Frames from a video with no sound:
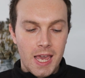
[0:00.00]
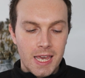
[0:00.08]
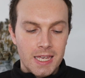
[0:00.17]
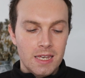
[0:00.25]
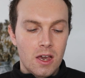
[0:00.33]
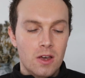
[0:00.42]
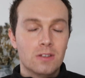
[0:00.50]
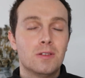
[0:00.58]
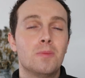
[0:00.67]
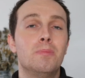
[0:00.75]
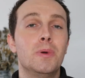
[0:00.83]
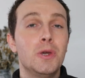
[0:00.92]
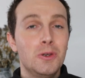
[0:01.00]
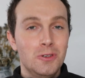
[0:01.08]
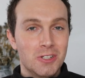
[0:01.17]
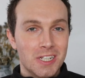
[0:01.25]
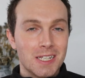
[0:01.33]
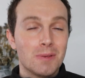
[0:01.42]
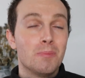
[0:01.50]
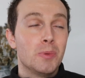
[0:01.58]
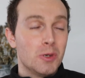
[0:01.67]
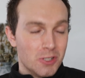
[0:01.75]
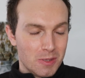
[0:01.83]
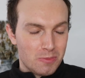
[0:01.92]
a bougie,
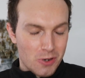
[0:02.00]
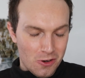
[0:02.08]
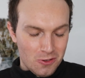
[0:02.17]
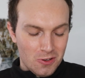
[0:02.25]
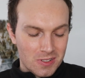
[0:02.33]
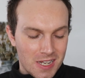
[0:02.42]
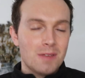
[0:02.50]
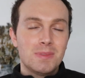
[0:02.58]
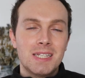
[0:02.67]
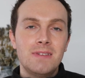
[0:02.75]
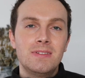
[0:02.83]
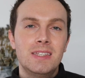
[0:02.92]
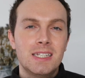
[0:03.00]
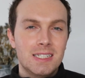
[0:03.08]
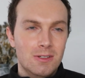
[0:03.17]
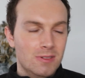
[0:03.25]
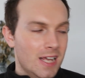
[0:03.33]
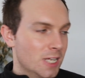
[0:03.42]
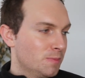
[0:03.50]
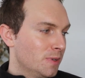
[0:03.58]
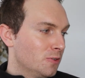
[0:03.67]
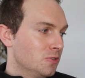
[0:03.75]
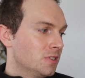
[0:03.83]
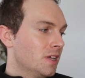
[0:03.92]
bougie product. And I'm saving this till last
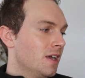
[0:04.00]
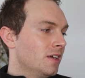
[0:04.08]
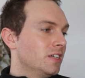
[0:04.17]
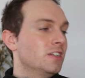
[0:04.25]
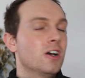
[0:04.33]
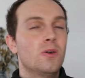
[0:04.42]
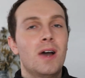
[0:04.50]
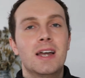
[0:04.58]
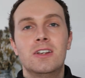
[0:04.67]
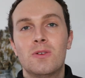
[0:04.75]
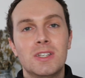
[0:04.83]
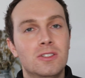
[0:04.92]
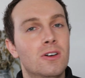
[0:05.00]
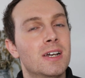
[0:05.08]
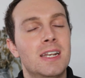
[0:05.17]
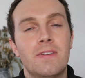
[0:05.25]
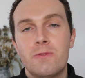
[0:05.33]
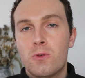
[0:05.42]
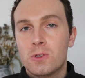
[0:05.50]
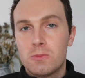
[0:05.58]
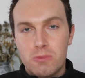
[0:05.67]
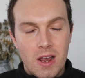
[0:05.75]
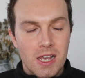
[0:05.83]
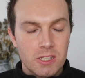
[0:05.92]
because, you know, I know it's not in everyone's
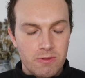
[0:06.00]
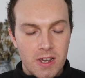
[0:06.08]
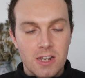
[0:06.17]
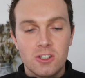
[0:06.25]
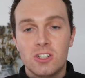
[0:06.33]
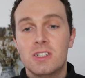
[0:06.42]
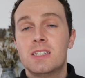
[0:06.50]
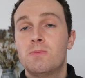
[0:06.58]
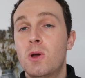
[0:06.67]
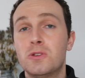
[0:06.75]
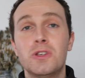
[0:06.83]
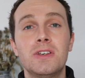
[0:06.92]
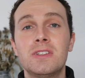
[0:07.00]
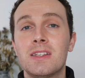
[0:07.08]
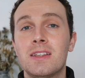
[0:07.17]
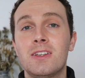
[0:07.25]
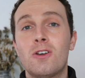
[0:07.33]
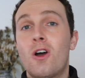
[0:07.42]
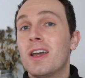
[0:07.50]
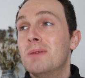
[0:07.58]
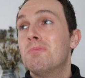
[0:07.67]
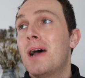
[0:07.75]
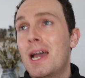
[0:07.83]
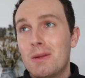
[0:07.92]
price range and it's most certainly not
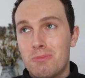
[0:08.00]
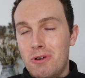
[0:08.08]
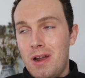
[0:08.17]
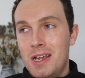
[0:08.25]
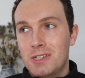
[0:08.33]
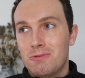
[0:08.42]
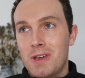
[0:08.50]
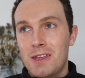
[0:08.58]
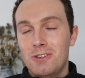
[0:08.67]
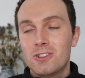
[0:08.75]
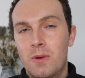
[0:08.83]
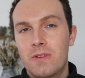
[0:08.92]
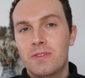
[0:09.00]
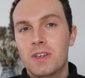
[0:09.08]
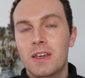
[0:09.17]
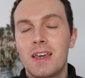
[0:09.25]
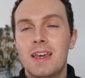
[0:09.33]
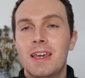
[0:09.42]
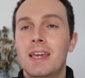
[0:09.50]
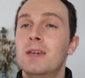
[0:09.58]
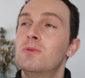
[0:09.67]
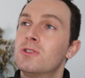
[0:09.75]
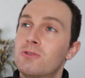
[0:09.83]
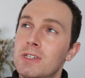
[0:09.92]
in my price range. However,
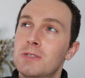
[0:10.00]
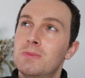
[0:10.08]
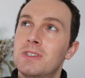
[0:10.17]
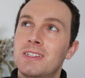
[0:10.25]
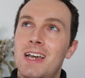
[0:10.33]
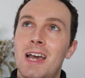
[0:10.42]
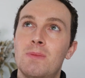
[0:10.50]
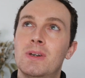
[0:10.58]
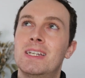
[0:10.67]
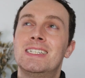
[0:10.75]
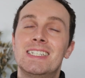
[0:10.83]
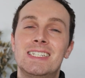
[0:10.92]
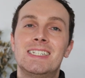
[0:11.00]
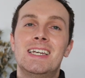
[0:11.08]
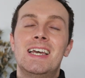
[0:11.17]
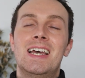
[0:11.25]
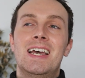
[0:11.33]
it was Christmas time and I did,